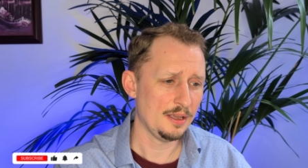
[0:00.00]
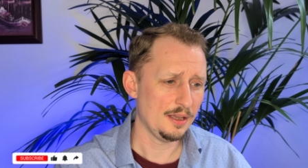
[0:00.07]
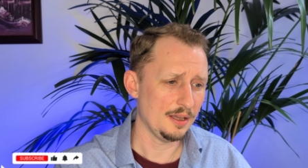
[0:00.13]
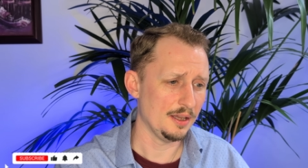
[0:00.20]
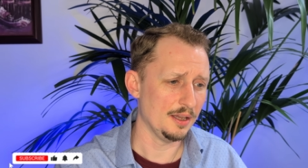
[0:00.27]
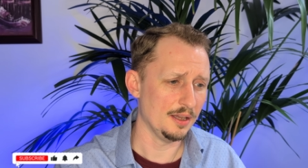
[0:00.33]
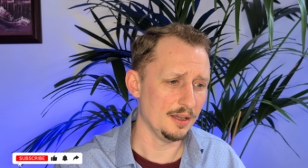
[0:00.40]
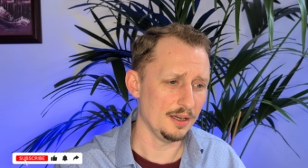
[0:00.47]

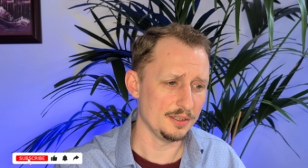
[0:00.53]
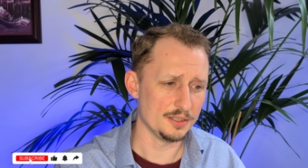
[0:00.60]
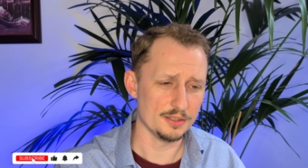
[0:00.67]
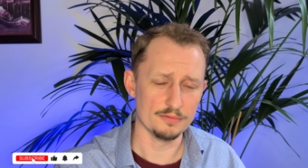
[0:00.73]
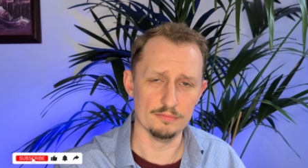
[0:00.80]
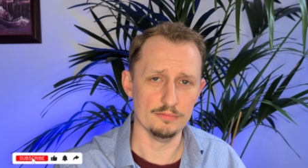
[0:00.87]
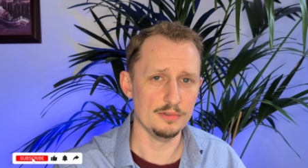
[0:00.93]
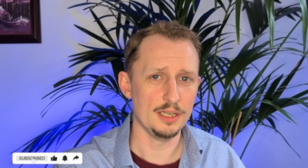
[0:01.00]
I
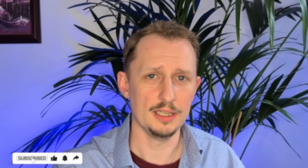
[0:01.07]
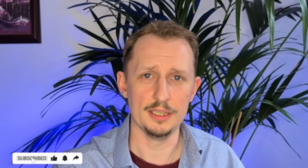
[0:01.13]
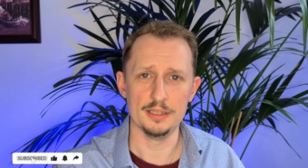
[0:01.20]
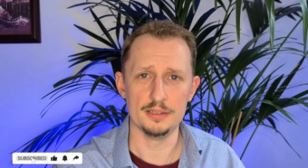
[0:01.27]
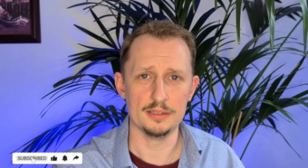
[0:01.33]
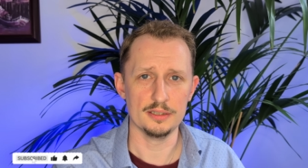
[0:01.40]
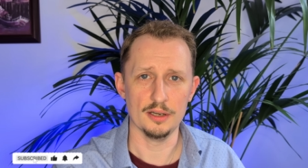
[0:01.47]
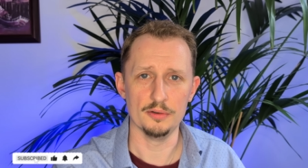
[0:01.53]
just really
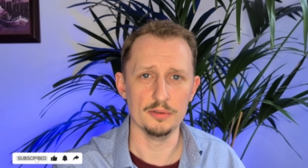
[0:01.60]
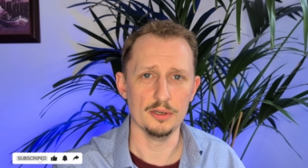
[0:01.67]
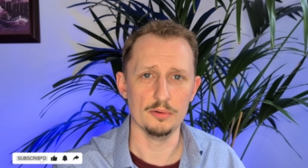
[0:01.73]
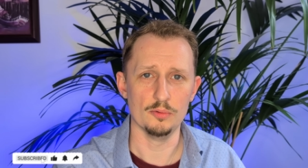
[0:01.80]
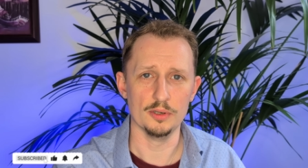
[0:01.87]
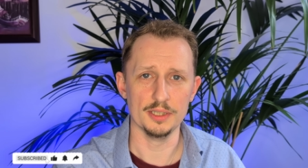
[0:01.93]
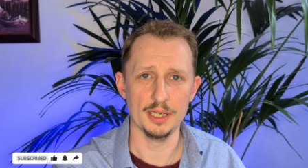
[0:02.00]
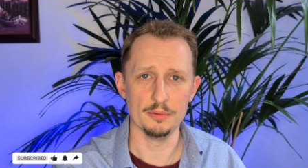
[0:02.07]
don't know
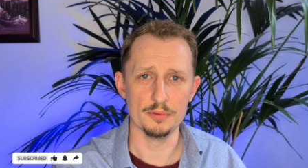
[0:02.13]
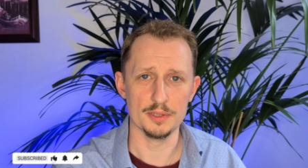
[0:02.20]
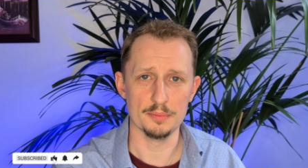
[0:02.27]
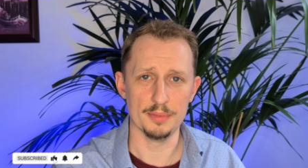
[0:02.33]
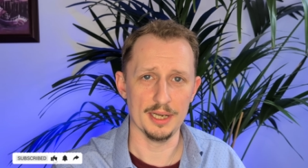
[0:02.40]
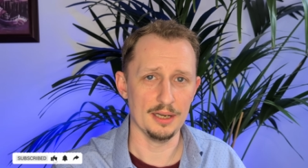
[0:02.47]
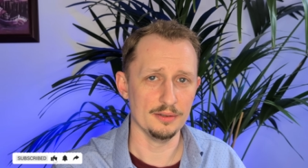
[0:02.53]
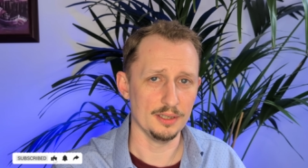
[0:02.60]
what that was
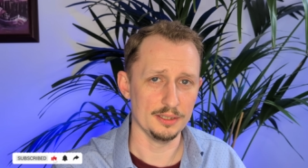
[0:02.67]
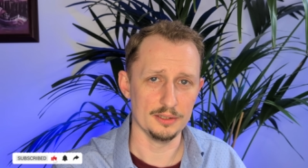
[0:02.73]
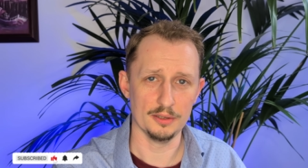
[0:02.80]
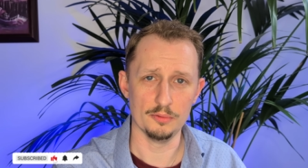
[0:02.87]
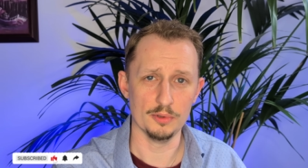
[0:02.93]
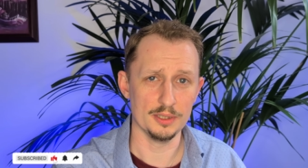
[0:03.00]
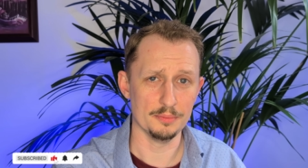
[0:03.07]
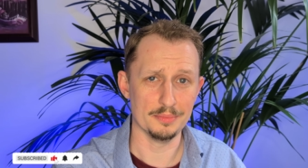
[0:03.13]
about. I don't
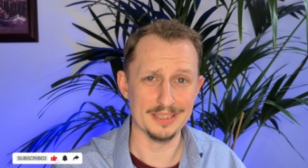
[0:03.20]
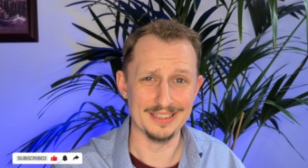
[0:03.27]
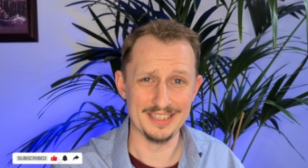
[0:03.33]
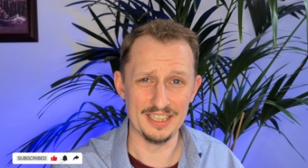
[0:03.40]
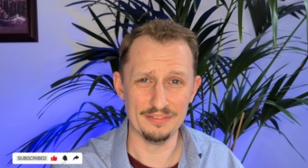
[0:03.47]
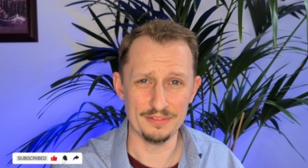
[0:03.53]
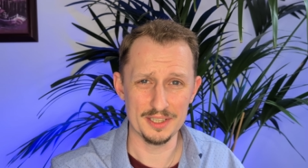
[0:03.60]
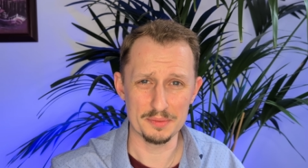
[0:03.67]
know what the
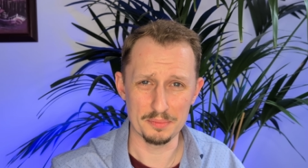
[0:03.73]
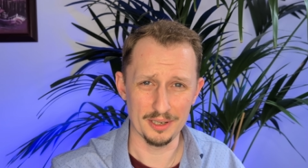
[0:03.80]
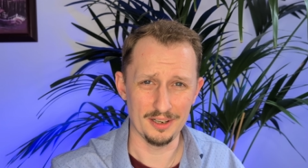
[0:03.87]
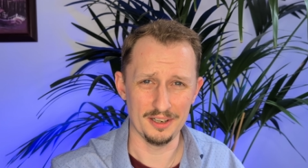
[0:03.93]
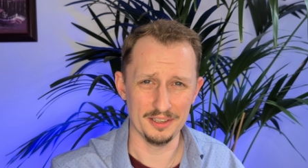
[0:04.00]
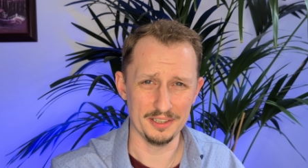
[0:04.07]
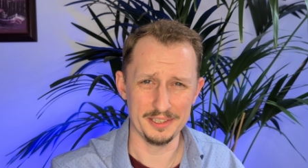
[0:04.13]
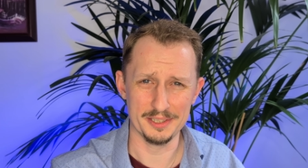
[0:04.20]
belief is
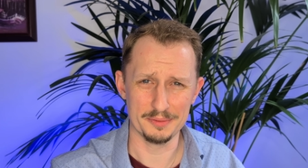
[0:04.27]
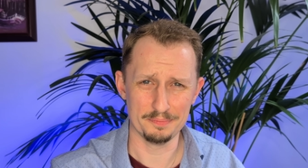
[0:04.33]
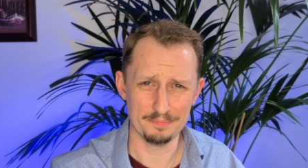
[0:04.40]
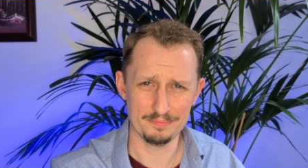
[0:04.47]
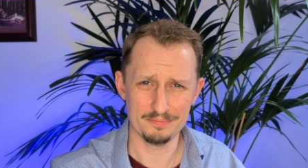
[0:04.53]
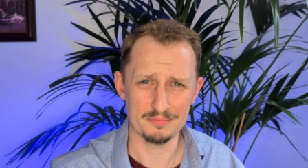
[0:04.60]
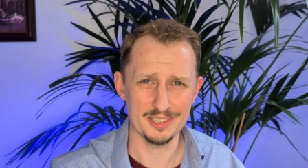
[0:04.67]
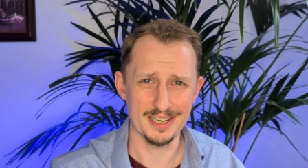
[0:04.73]
behind
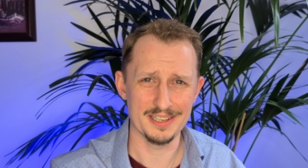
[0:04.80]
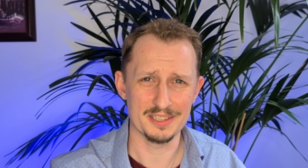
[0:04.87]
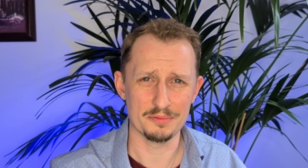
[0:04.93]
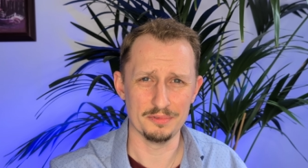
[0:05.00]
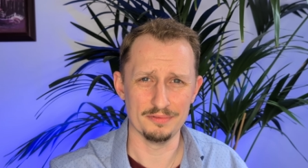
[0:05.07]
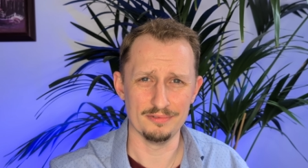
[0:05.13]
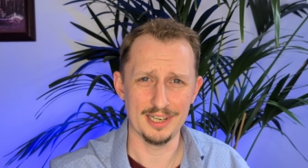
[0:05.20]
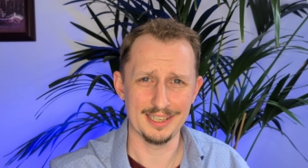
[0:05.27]
dancing
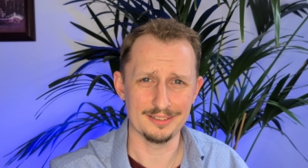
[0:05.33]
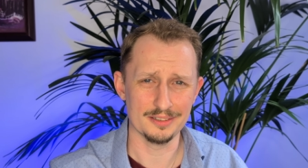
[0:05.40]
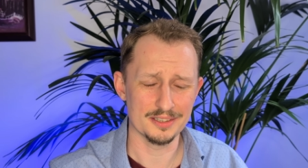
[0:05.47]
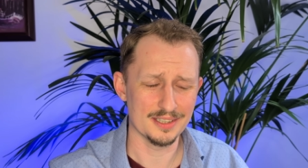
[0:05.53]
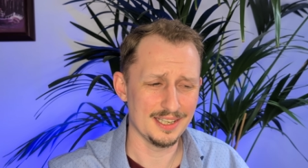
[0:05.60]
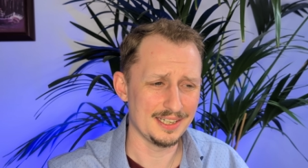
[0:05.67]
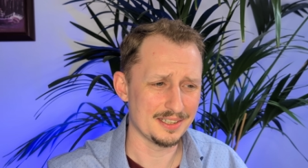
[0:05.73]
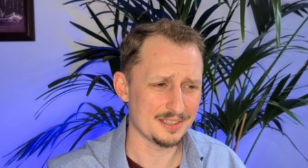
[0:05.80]
with
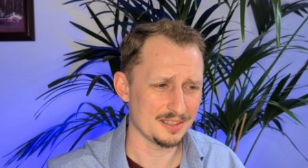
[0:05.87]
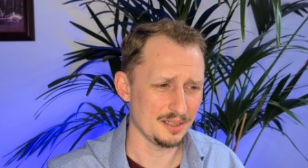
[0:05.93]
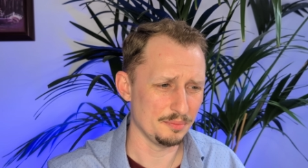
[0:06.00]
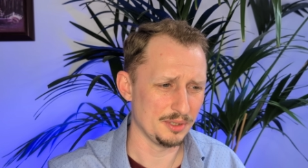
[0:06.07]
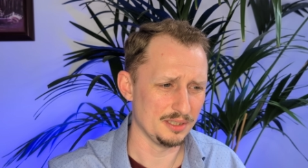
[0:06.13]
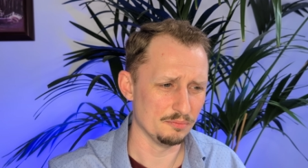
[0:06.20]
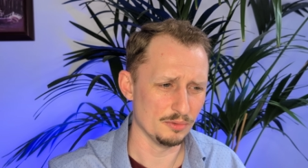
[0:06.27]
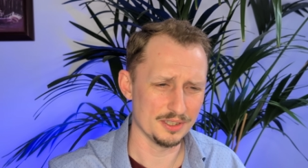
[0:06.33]
rattlesnakes. I
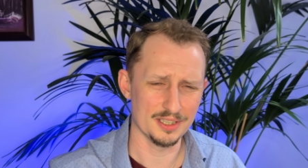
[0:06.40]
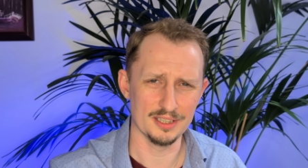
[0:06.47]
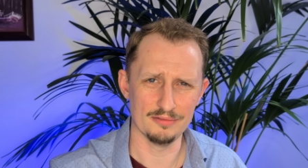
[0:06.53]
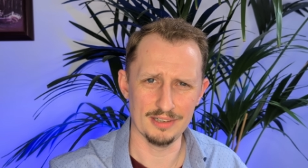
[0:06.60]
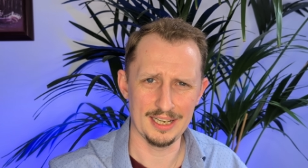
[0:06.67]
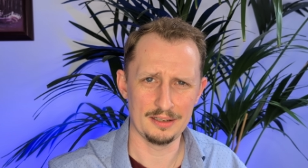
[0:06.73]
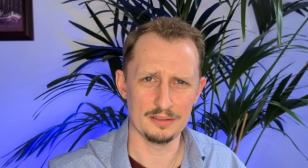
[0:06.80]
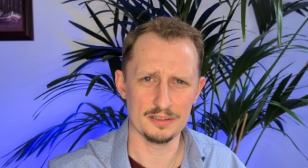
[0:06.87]
mean, was it the
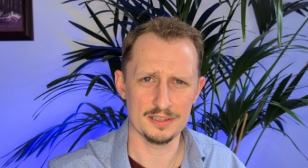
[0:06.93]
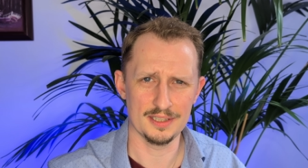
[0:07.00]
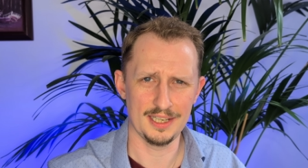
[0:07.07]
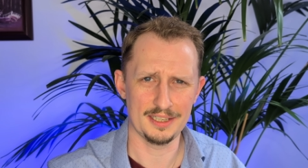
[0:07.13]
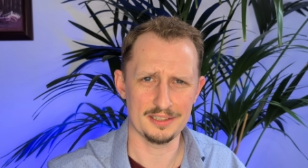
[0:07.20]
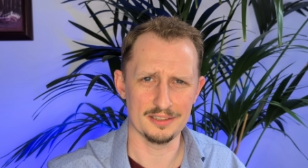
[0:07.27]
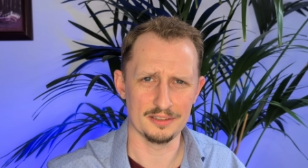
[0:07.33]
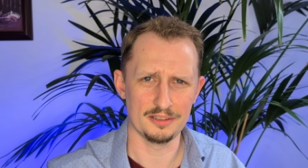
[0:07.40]

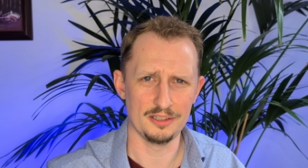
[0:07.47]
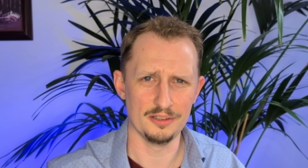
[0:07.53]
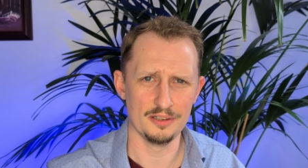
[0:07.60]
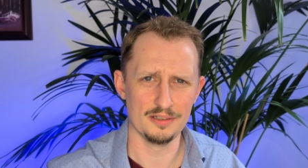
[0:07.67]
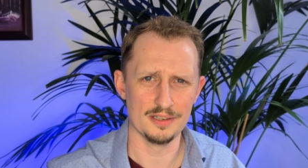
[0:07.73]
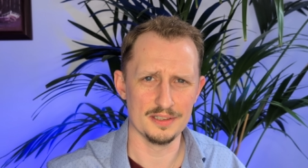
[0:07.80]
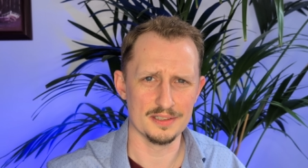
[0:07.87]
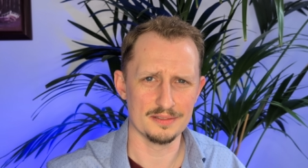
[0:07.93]
rattlesnakes that
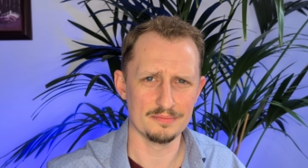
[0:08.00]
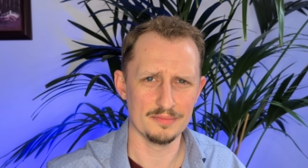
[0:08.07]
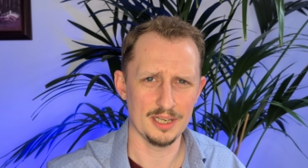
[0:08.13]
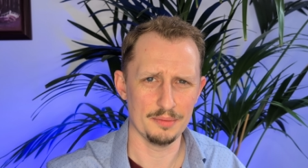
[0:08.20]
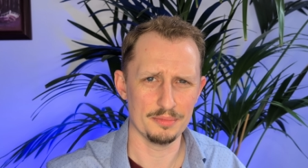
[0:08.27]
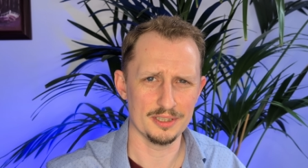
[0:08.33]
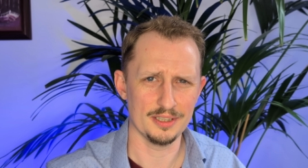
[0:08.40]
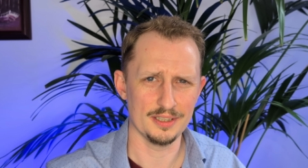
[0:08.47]
cured his
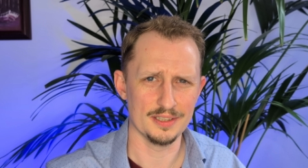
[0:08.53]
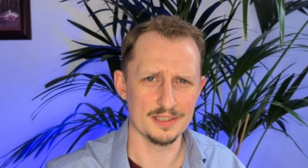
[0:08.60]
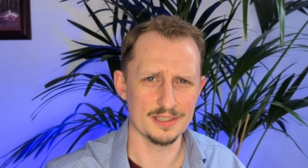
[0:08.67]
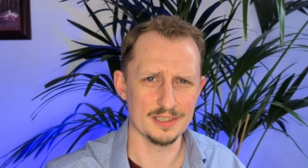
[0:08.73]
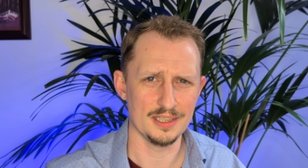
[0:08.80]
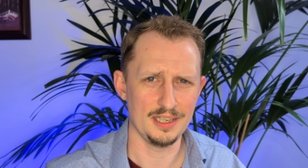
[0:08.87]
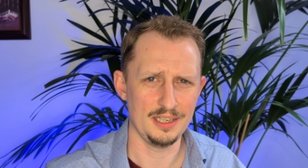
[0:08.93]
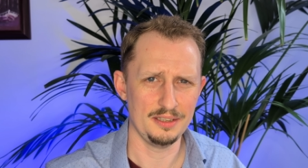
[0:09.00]
hepatitis
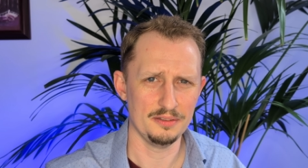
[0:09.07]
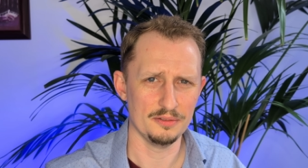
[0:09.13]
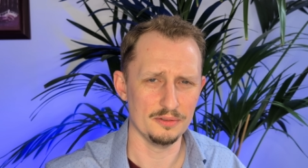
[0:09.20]
C?